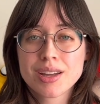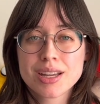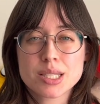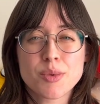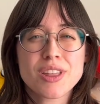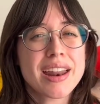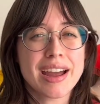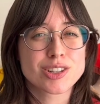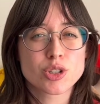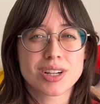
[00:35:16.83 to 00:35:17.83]
some of that
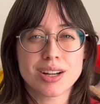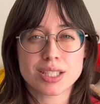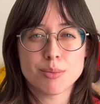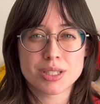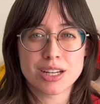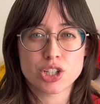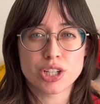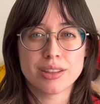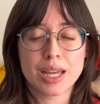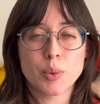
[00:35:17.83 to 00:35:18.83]
extra
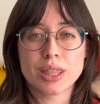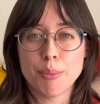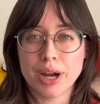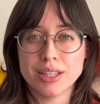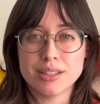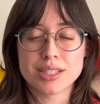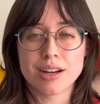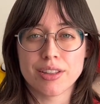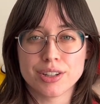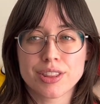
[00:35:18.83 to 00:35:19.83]
customization, like with the buttons and
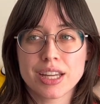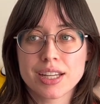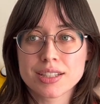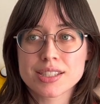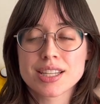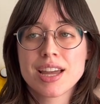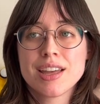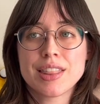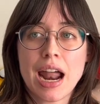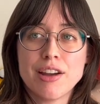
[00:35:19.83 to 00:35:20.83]
other things
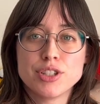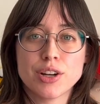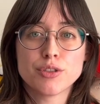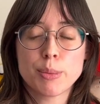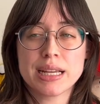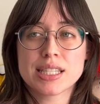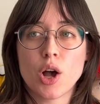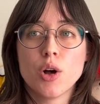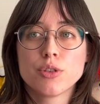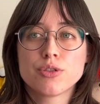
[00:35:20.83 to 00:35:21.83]
that I've done for
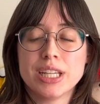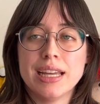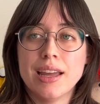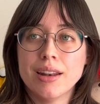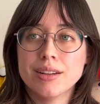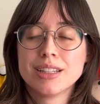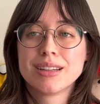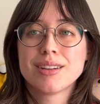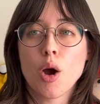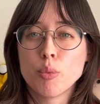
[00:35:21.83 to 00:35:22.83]
myself in
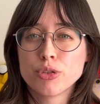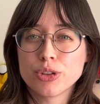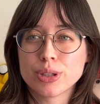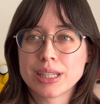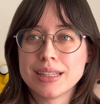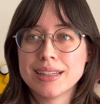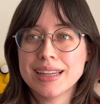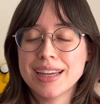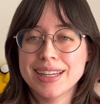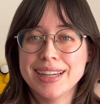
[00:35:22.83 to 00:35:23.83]
hopefully
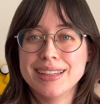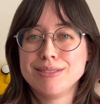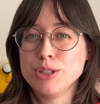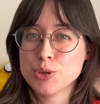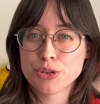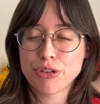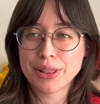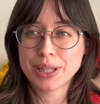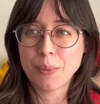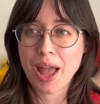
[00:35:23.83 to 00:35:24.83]
a
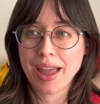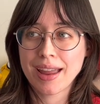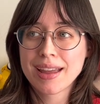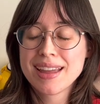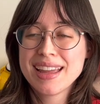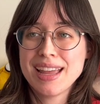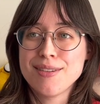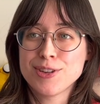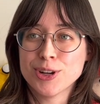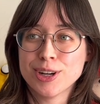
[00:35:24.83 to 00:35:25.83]
user-friendly way
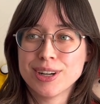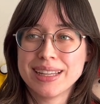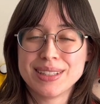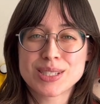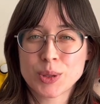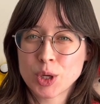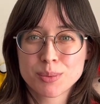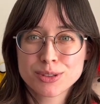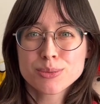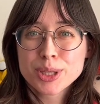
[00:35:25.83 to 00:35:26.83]
if you're at least a little
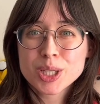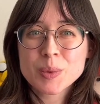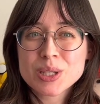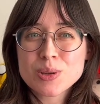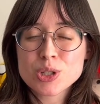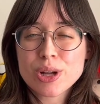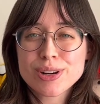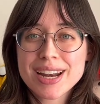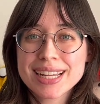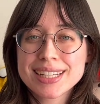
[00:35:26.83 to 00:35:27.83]
bit familiar with Notion
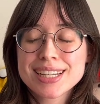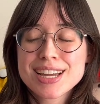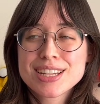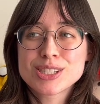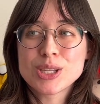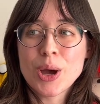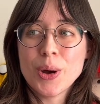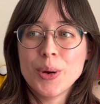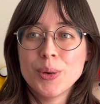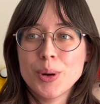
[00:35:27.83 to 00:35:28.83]
already.
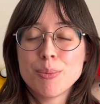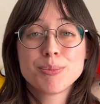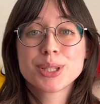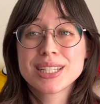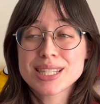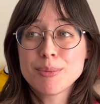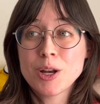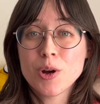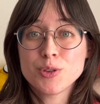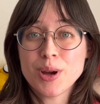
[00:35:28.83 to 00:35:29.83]
So please let me
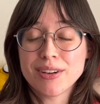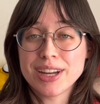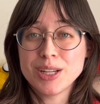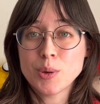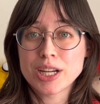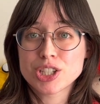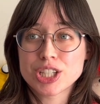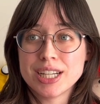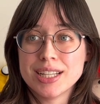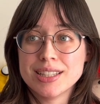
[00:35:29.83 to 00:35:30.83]
know if you have any
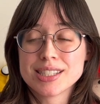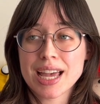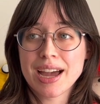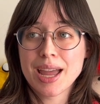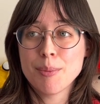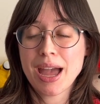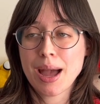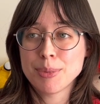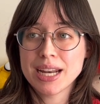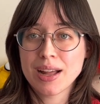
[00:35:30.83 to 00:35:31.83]
questions. I'm
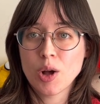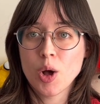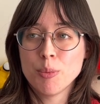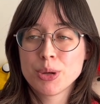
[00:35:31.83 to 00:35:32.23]
happy to help.